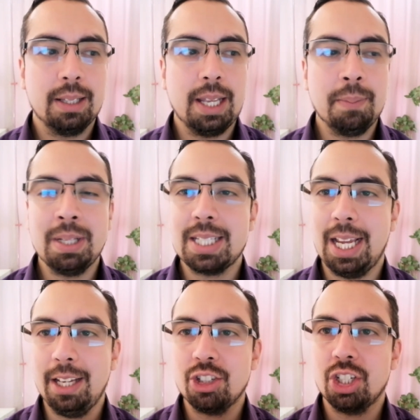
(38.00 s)

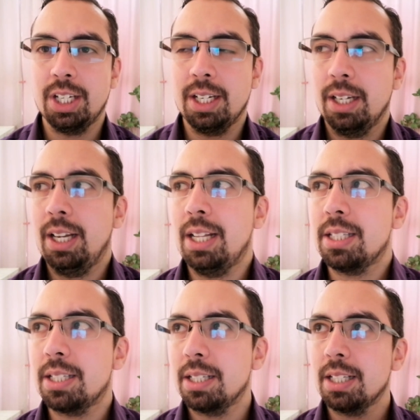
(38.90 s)
Imitation.
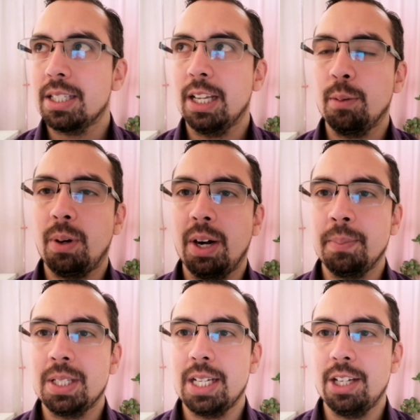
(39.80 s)
Let's think about
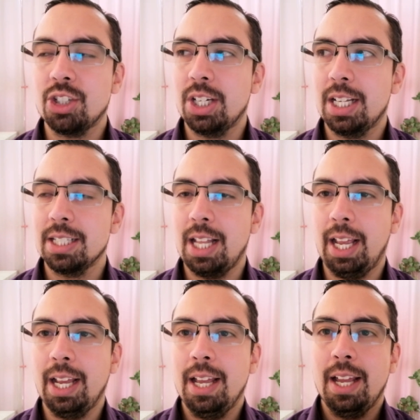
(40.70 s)
imitation as
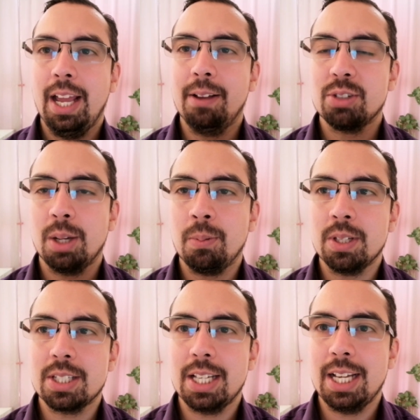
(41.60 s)
like if
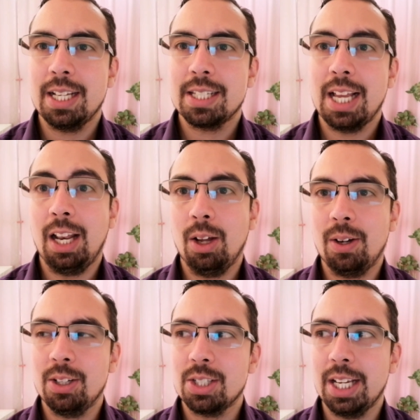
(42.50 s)
someone says hello
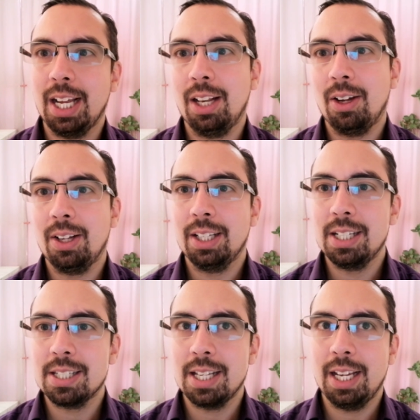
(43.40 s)
and you say hello, and they
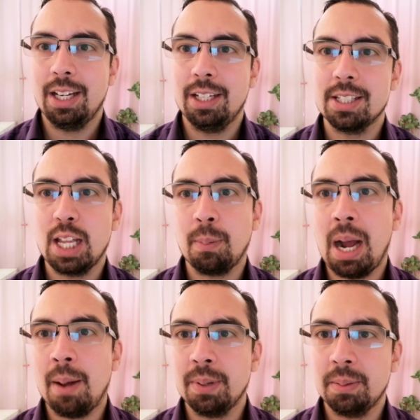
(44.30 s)
say stop
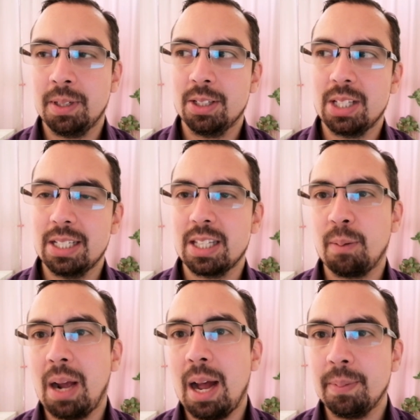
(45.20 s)
copying me. You say stop
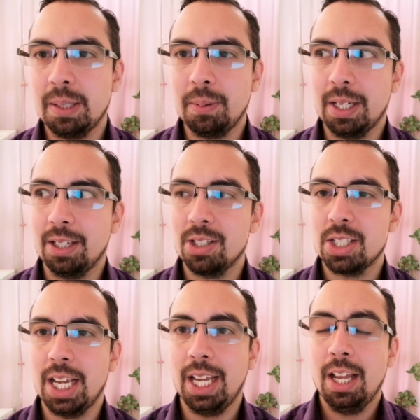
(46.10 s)
copying me, and you
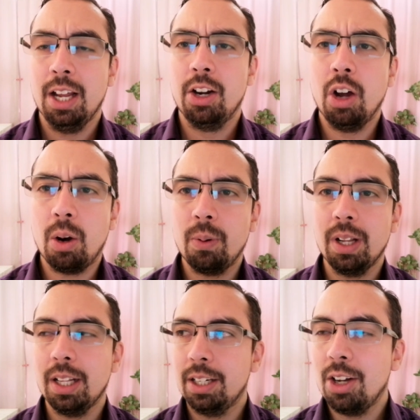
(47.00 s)
say no,
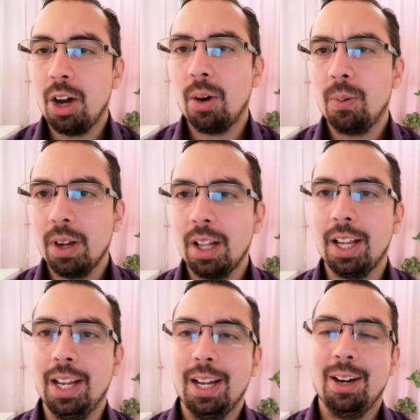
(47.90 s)

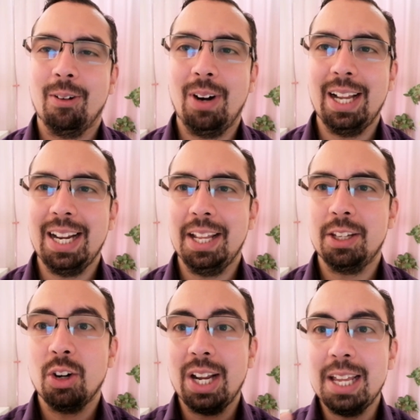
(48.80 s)
really, right? And
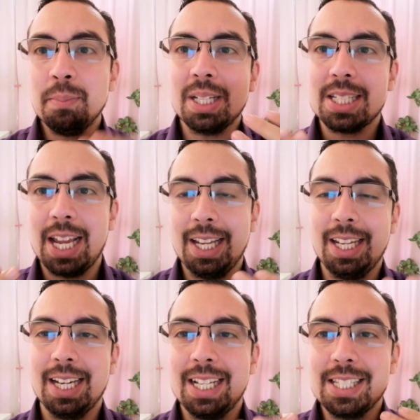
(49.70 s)
you're
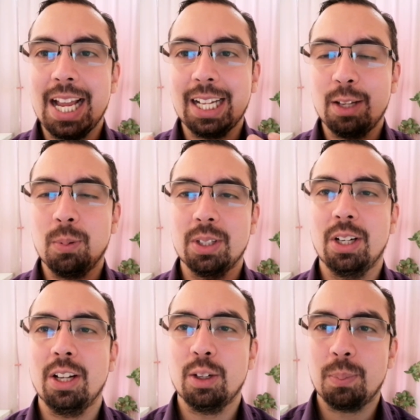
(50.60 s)
imitating exactly what the
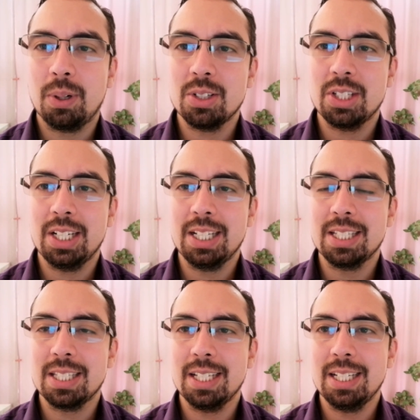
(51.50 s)
other person
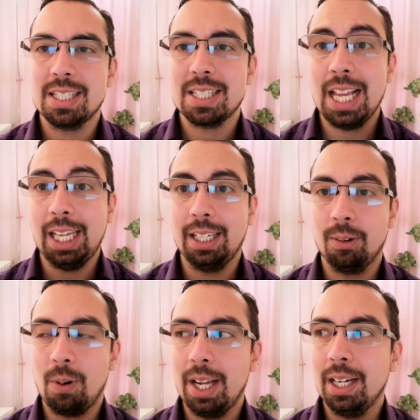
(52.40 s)
is saying,
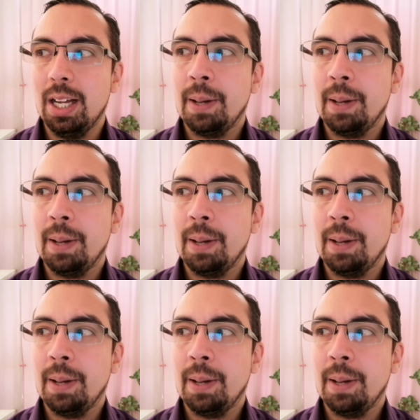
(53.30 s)
right?